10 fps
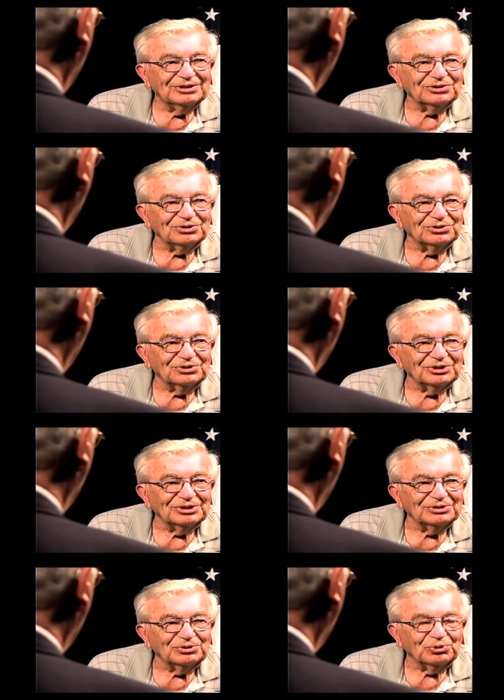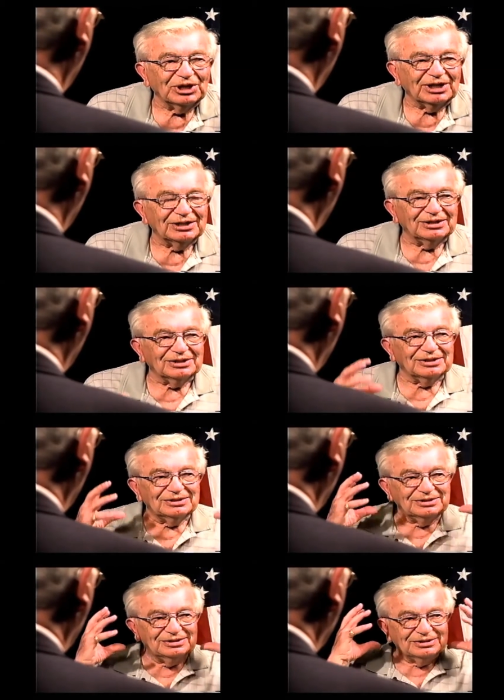So we had
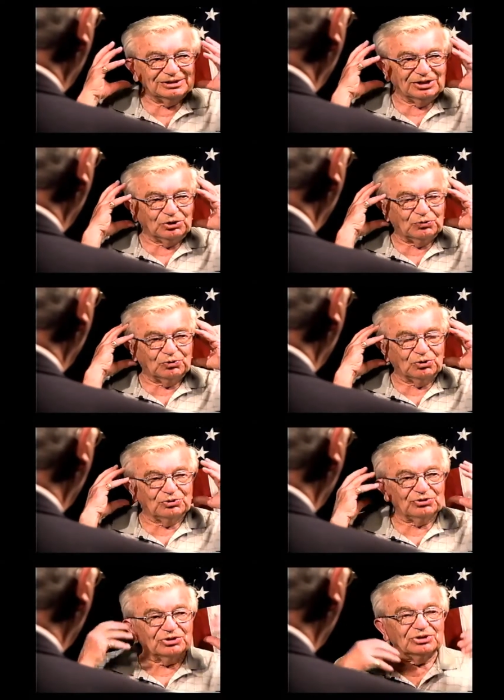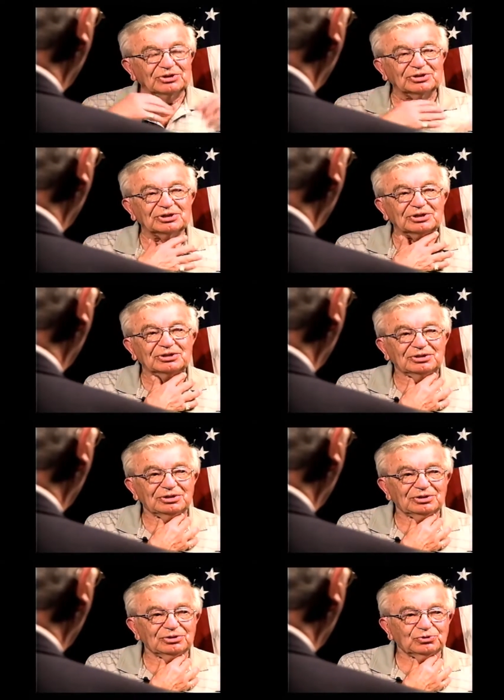earphones and
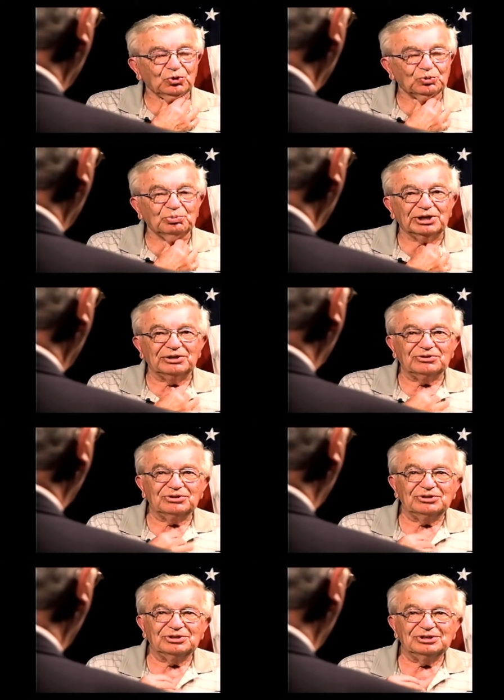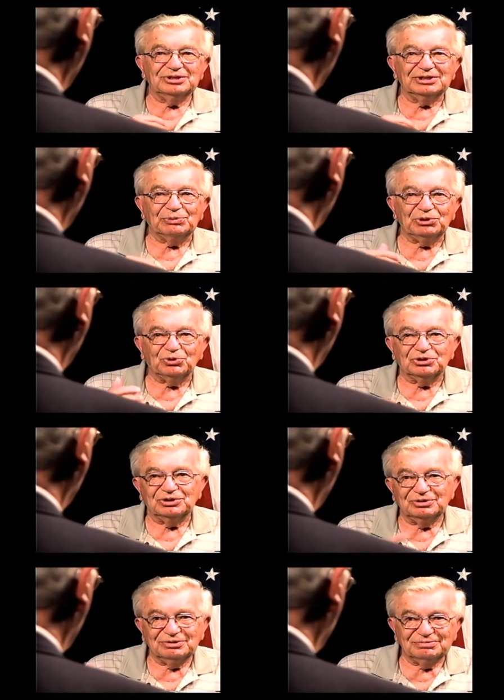throat mics mm-hmm. that we could
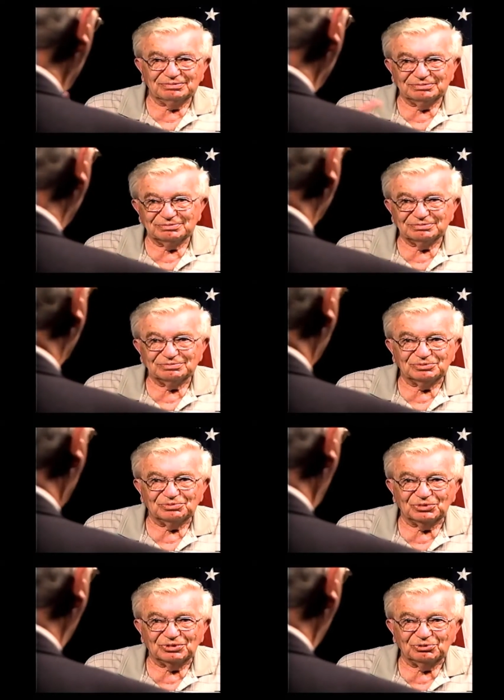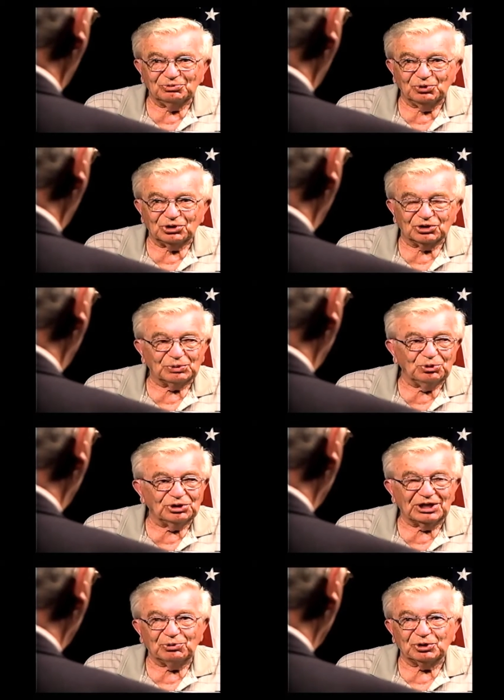communicate. We could
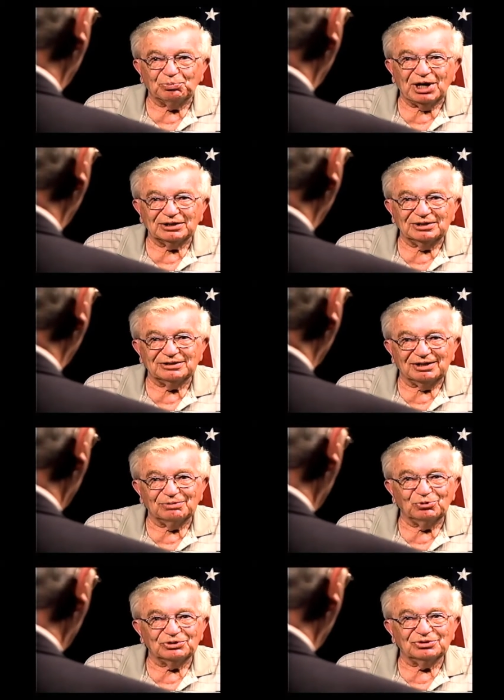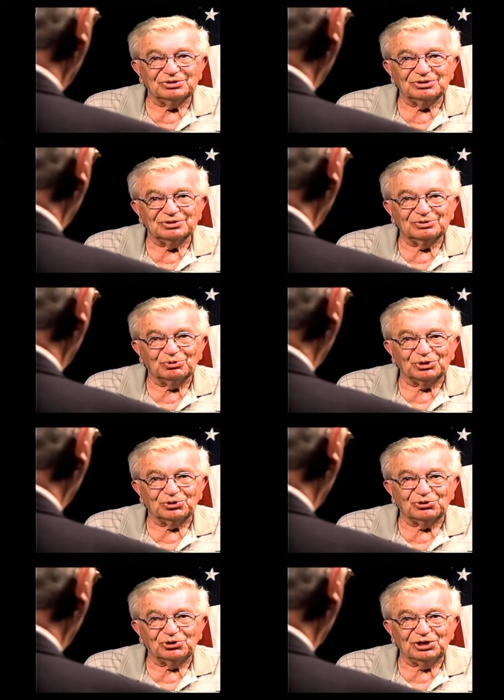communicate with the pilot and tell them what you
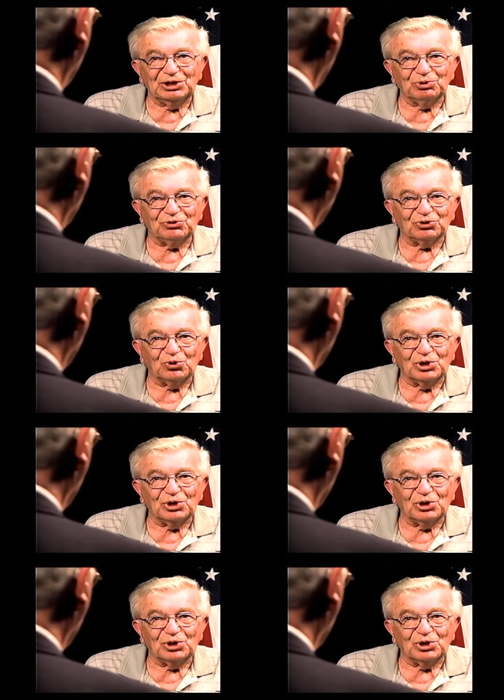see and what's going